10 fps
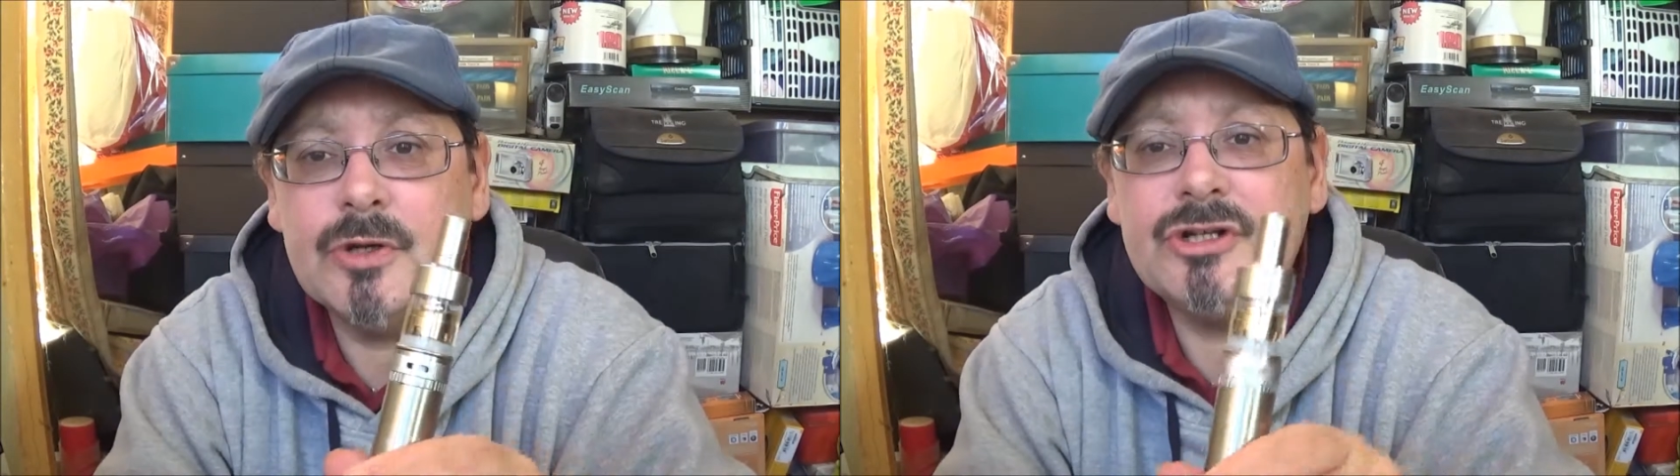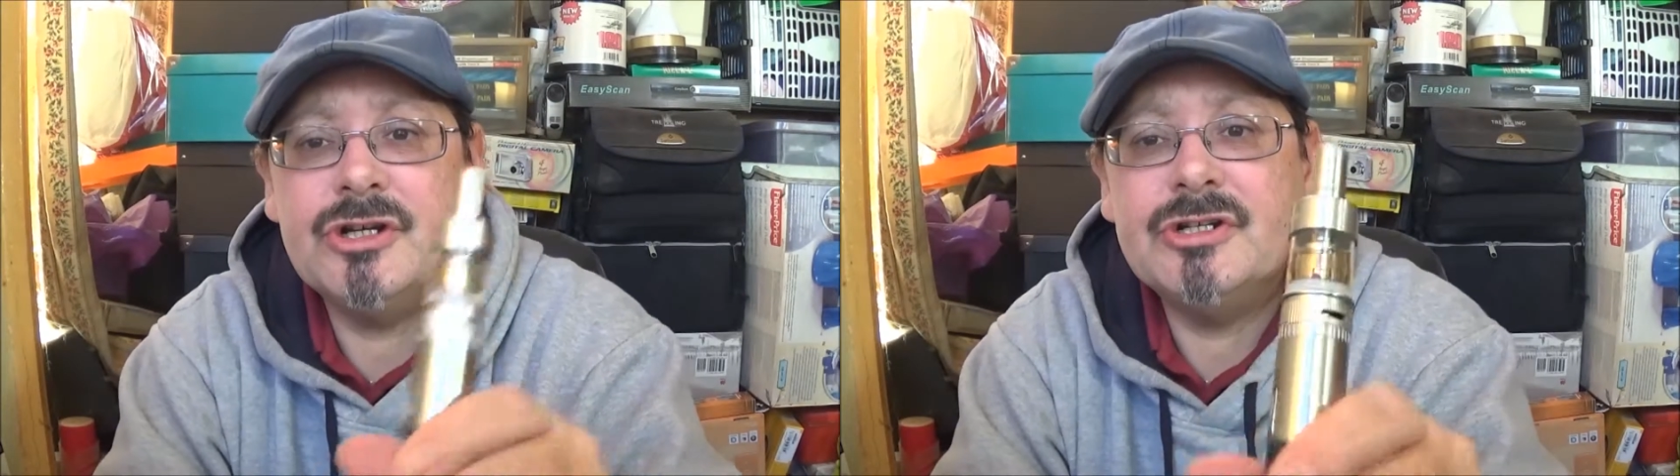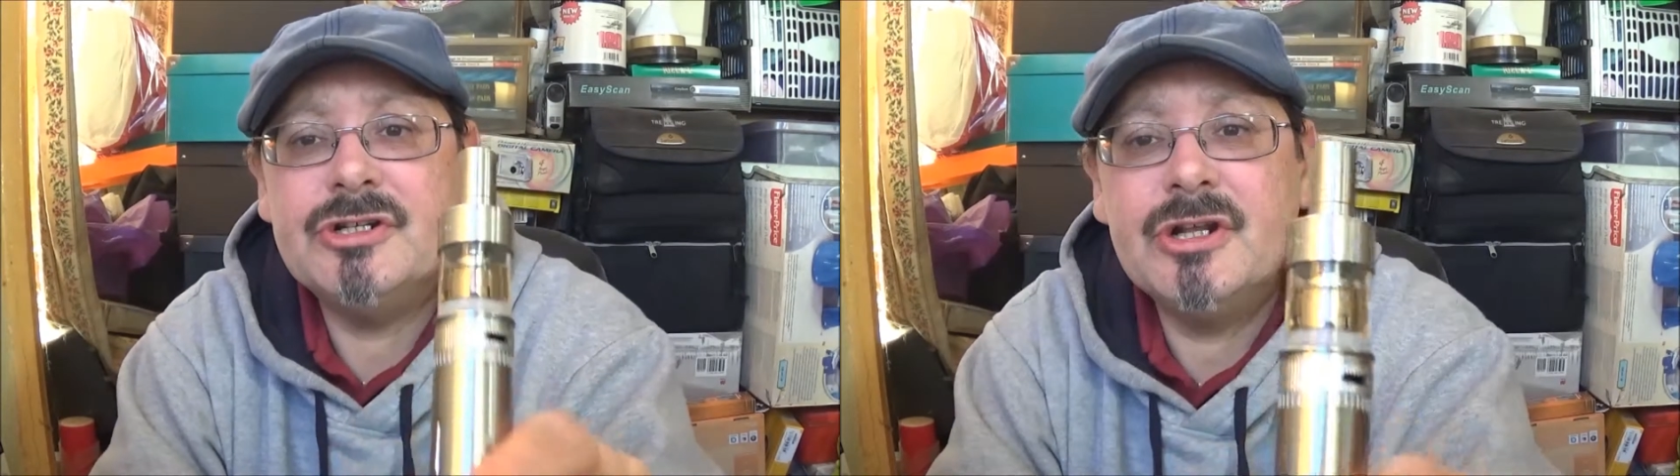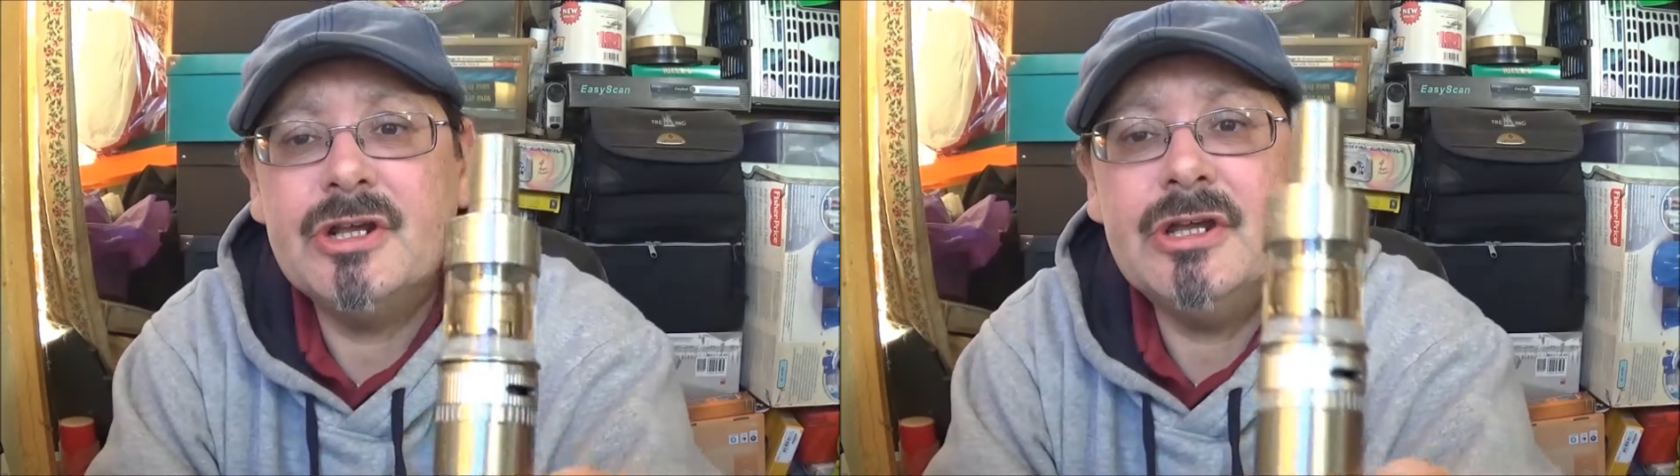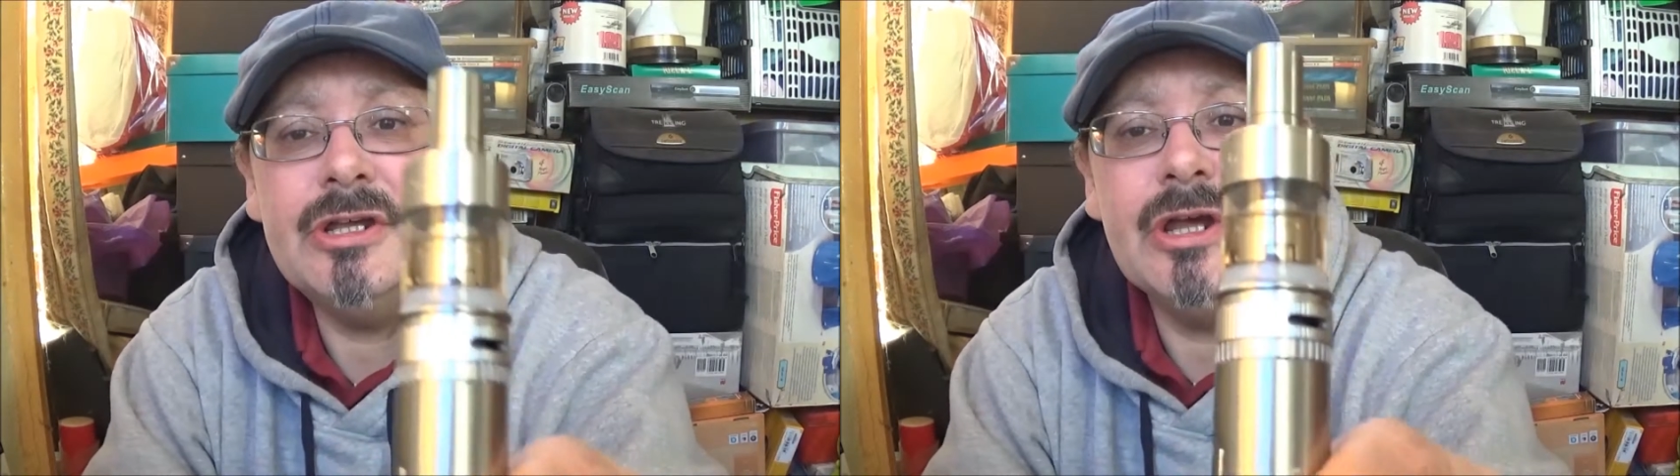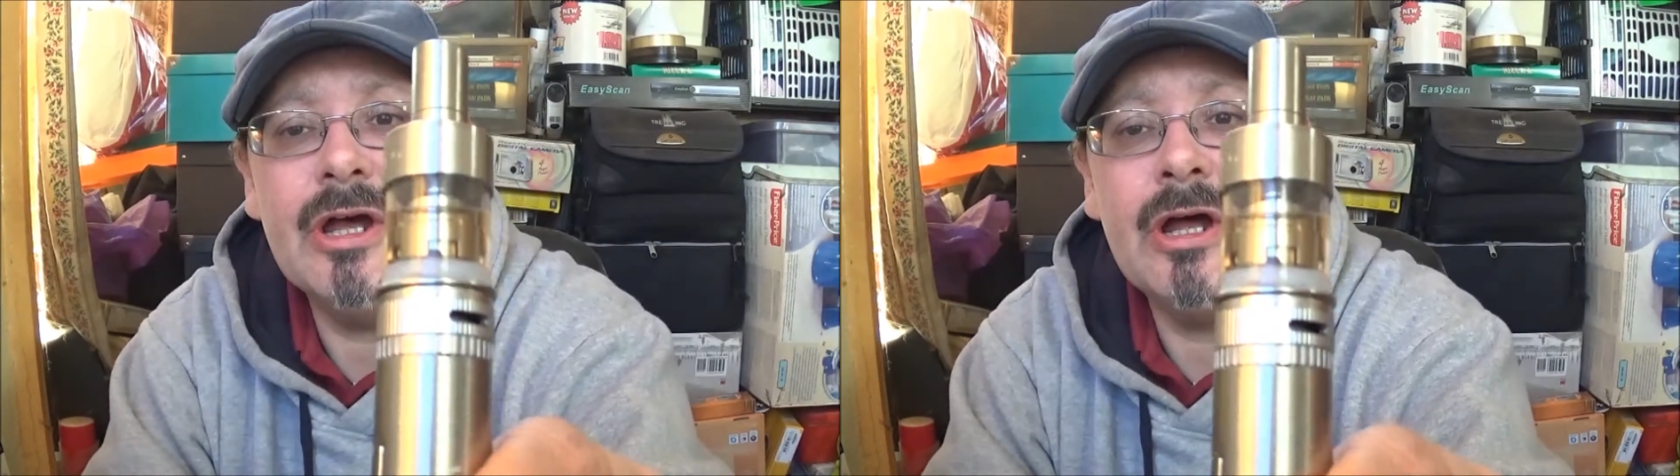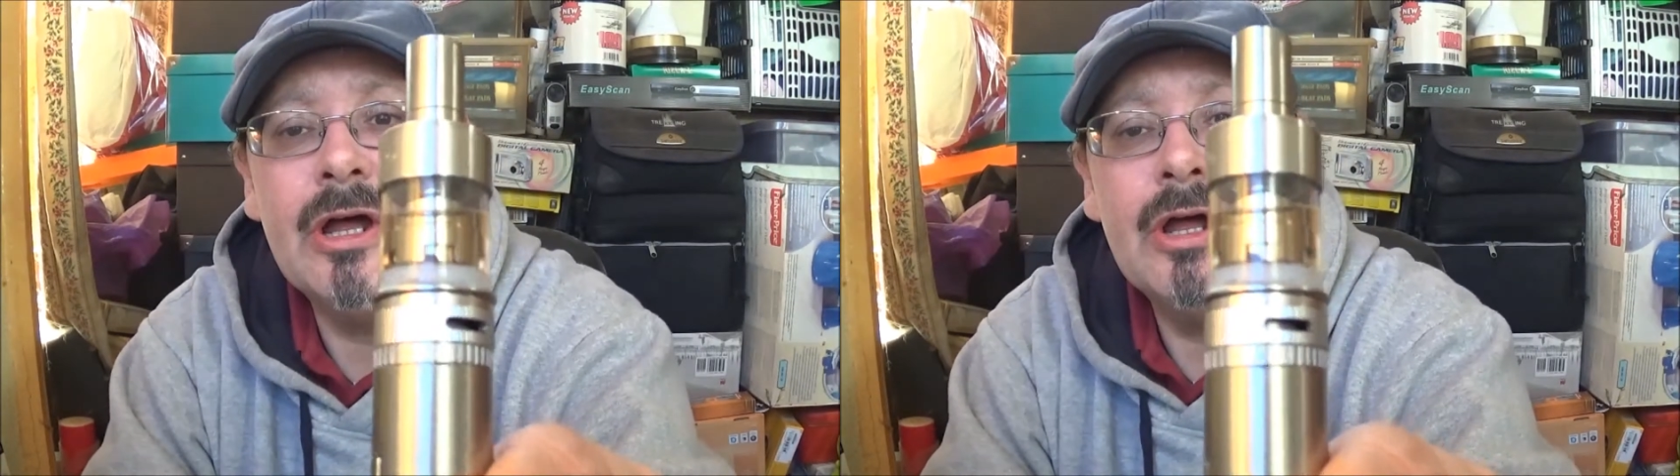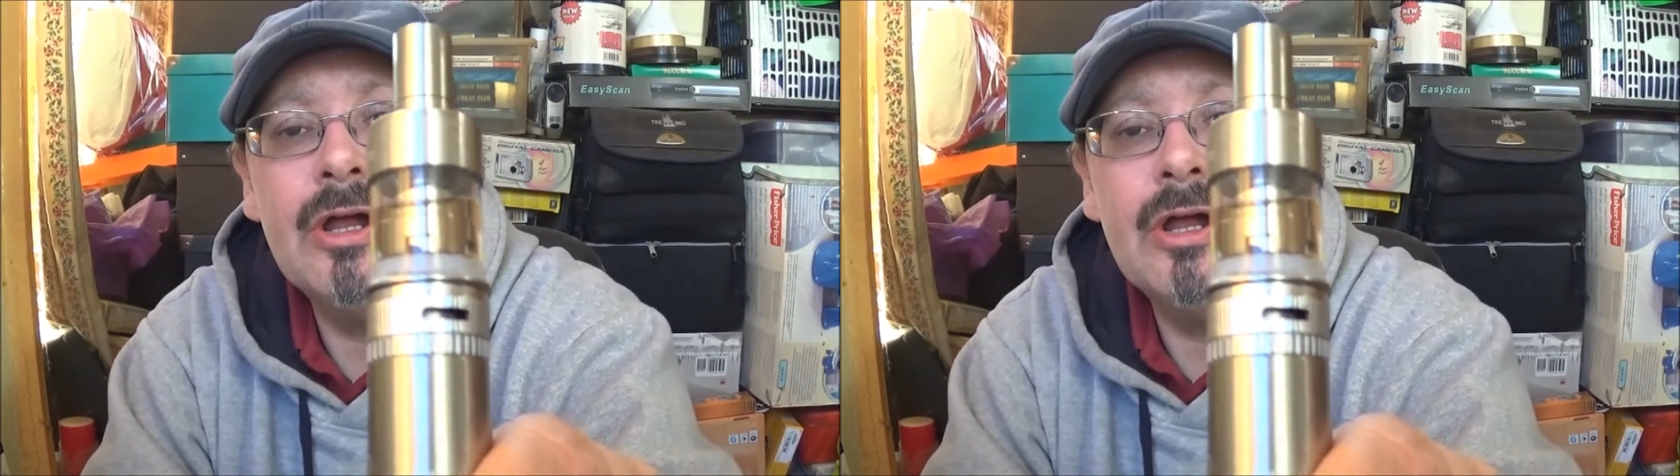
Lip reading: which is the